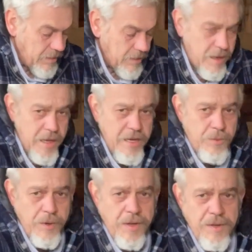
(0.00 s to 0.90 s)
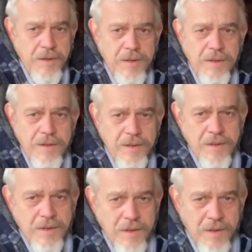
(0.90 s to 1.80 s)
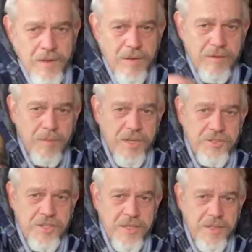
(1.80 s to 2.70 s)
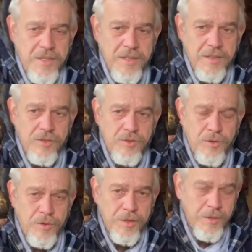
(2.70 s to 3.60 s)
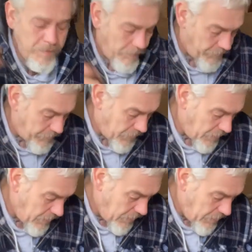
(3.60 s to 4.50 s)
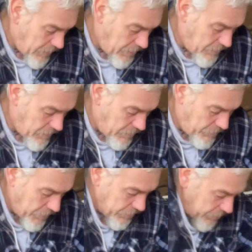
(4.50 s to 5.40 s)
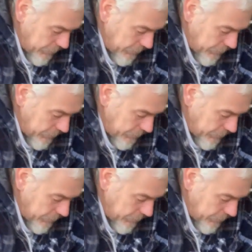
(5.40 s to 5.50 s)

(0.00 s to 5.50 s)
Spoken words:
King Edward from last year, stored in the compost,